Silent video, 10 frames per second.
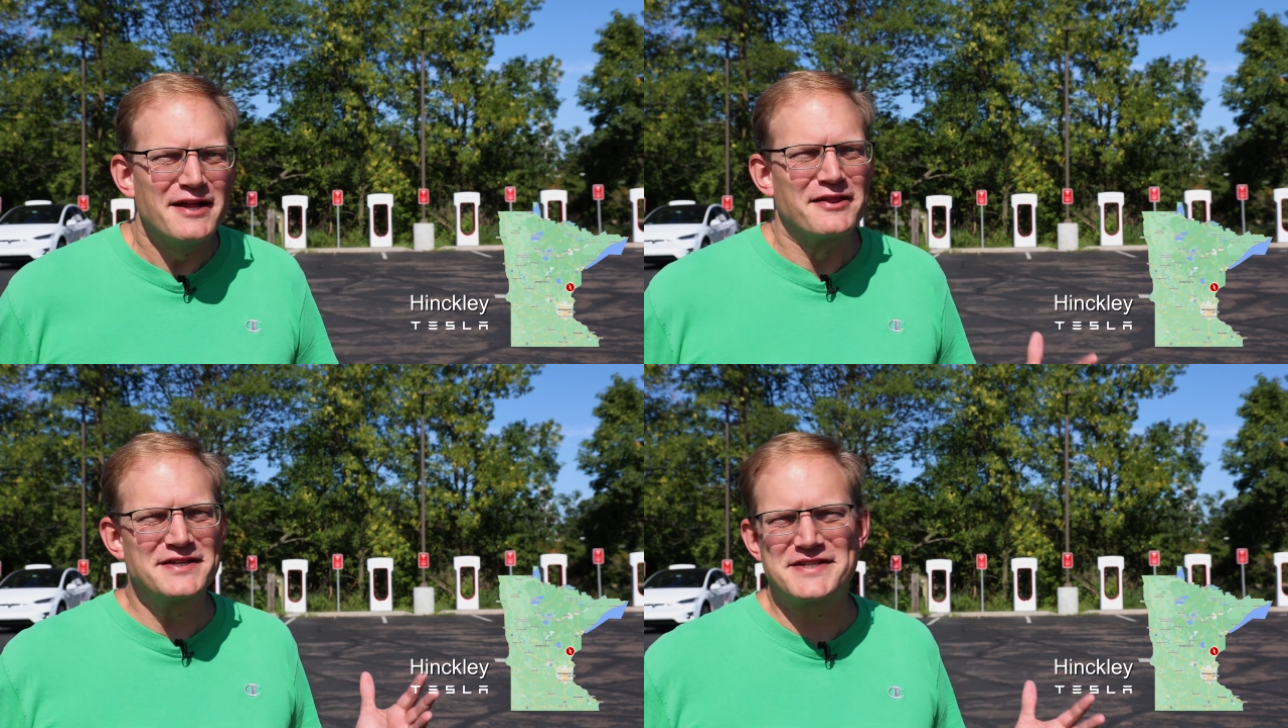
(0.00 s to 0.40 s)

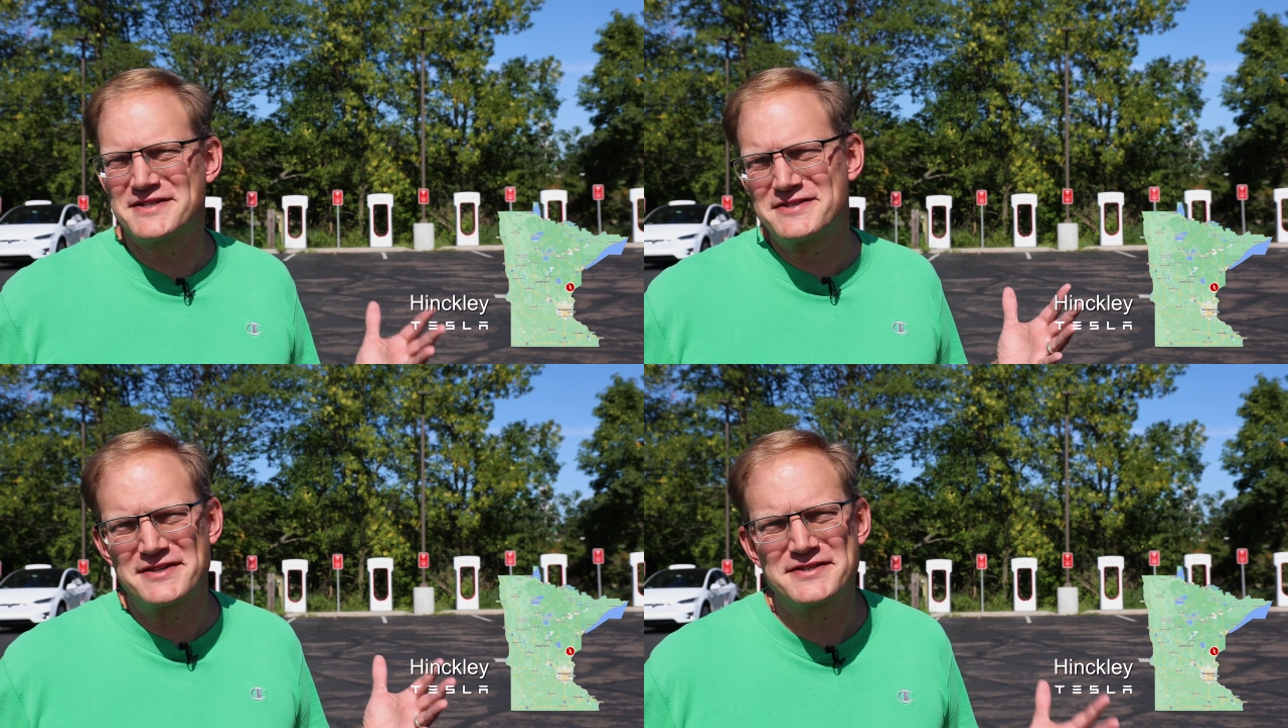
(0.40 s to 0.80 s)
This
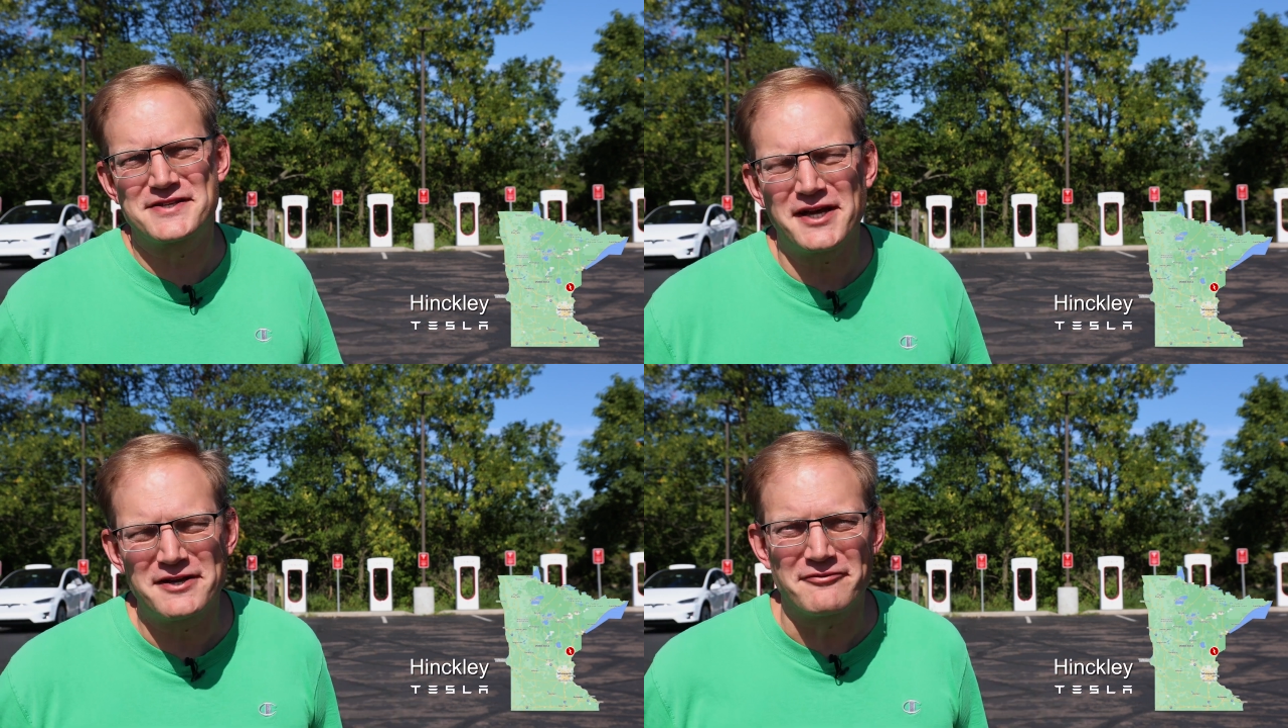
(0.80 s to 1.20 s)
is the
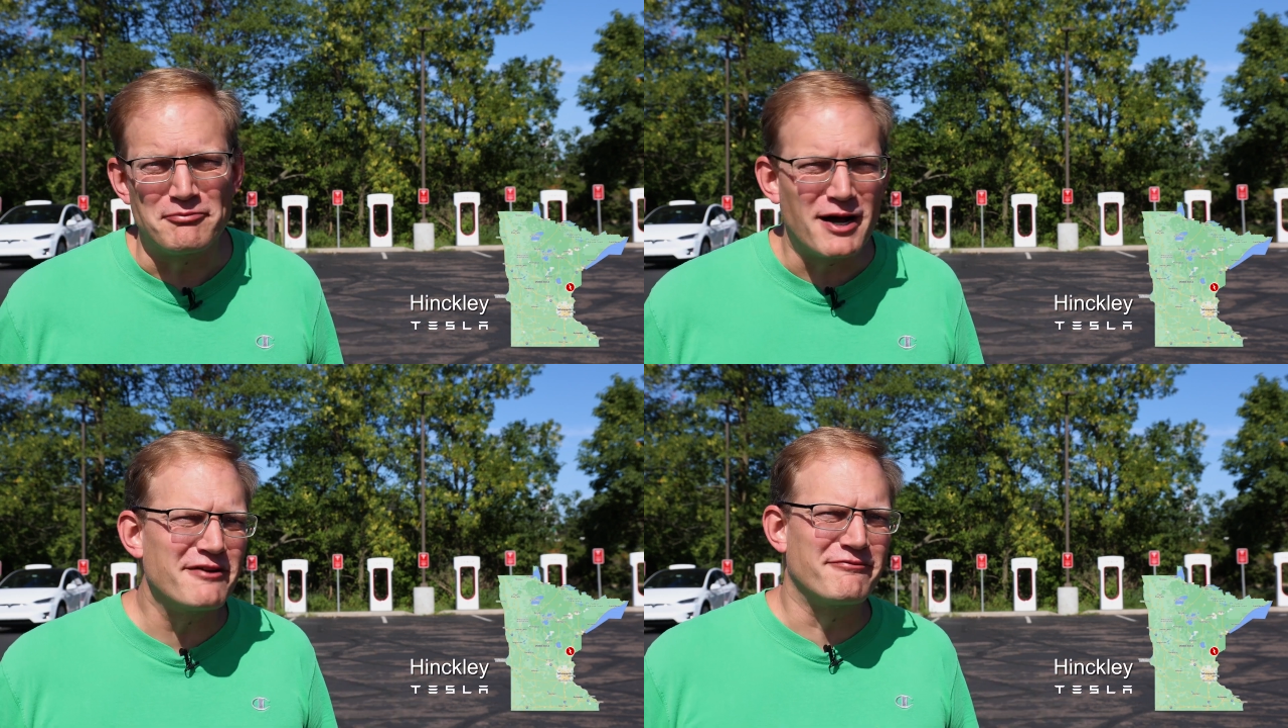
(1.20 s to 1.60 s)
site of
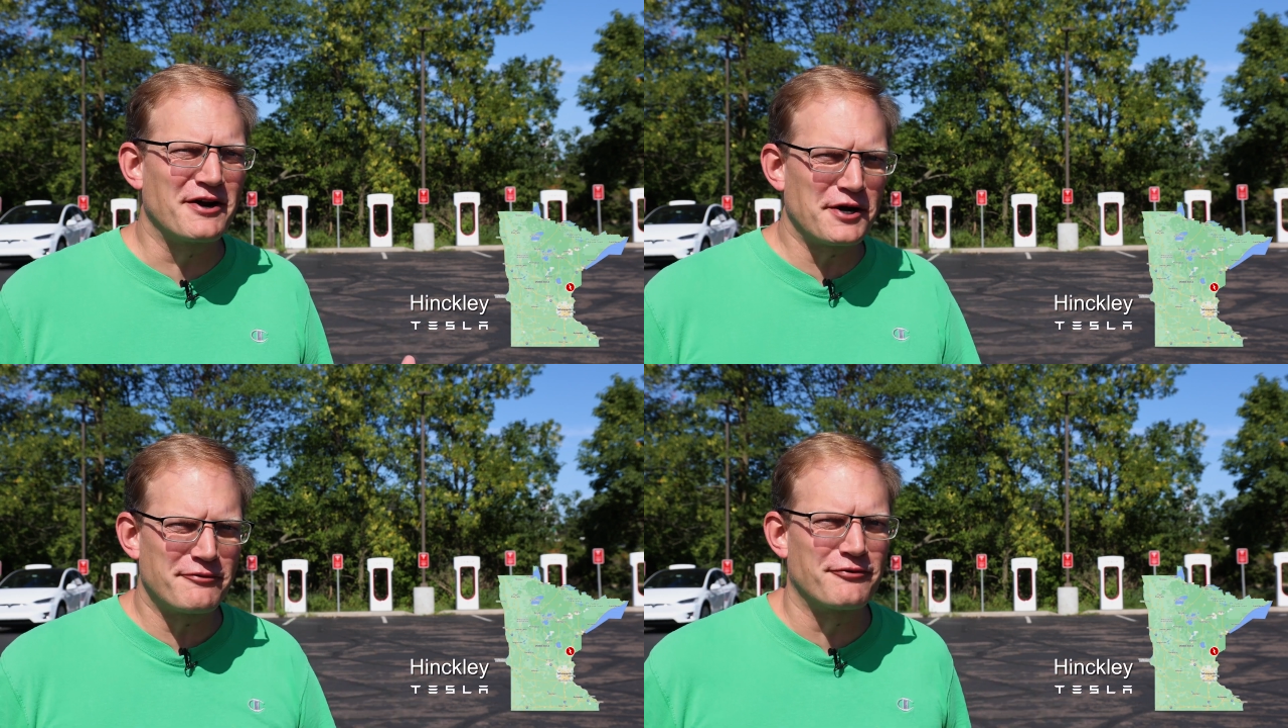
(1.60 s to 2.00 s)
my
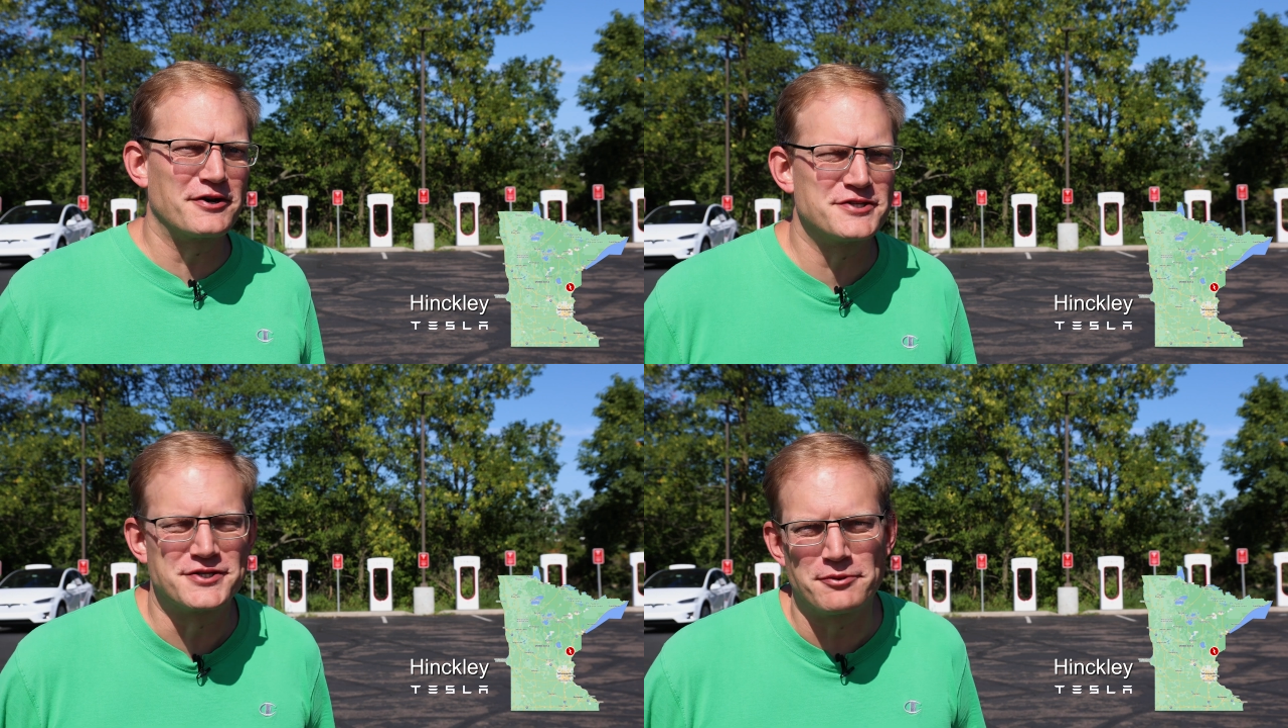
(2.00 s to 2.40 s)
very
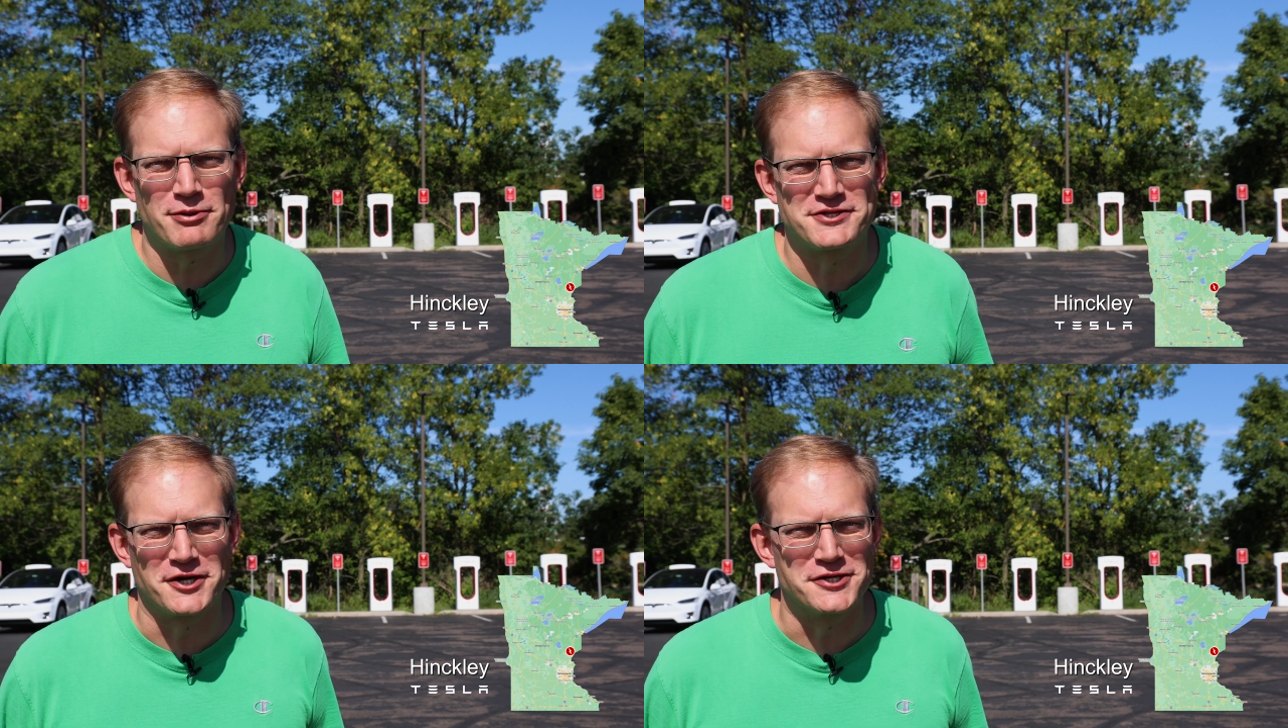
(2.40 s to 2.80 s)
first
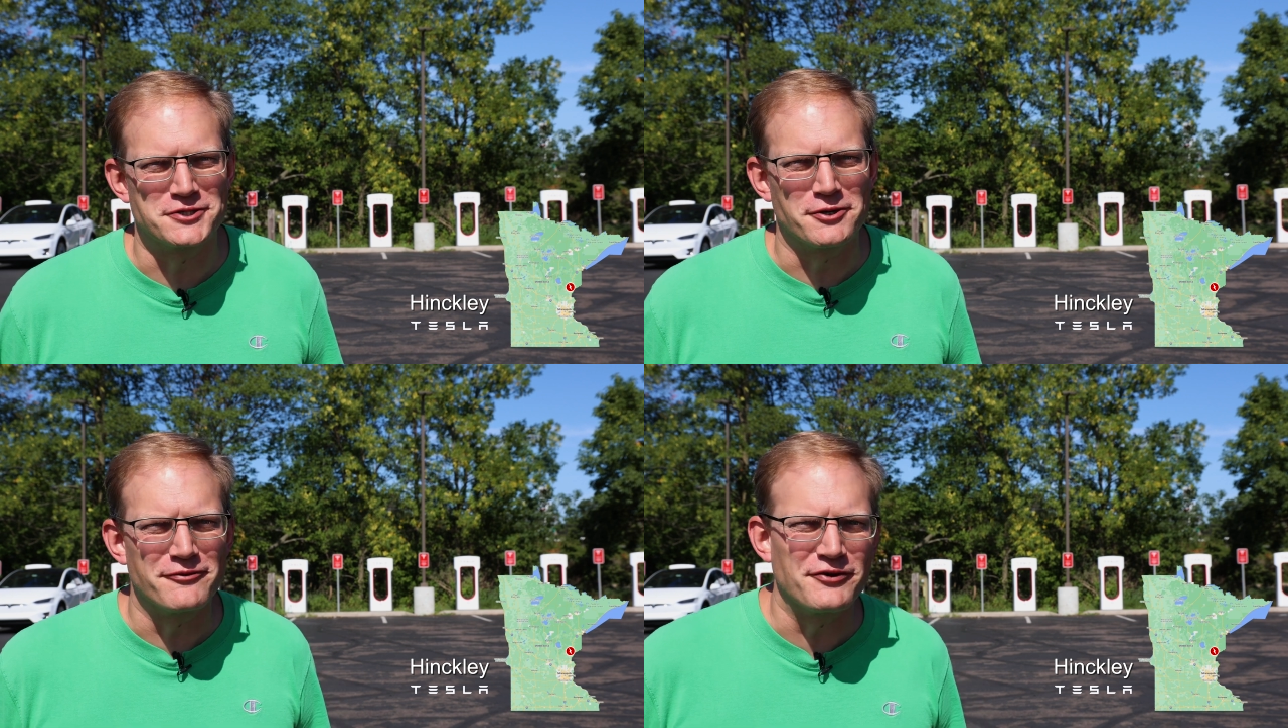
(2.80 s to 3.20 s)

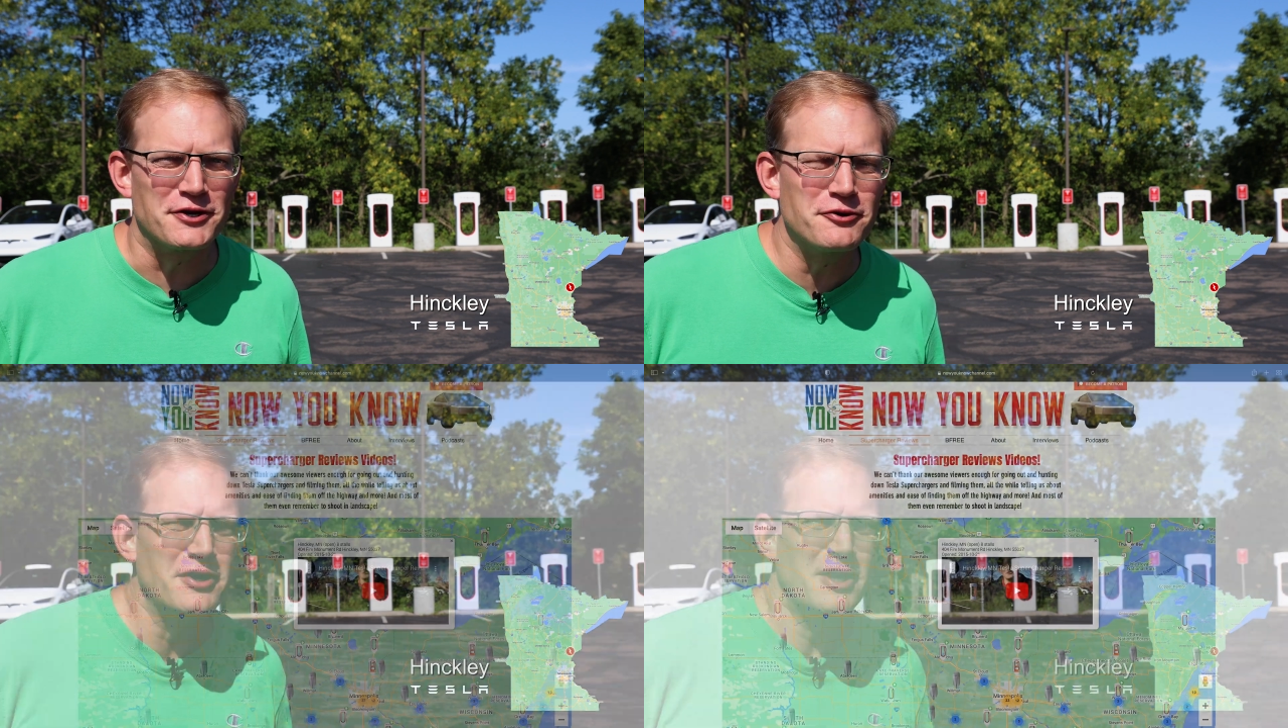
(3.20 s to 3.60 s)
supercharger review,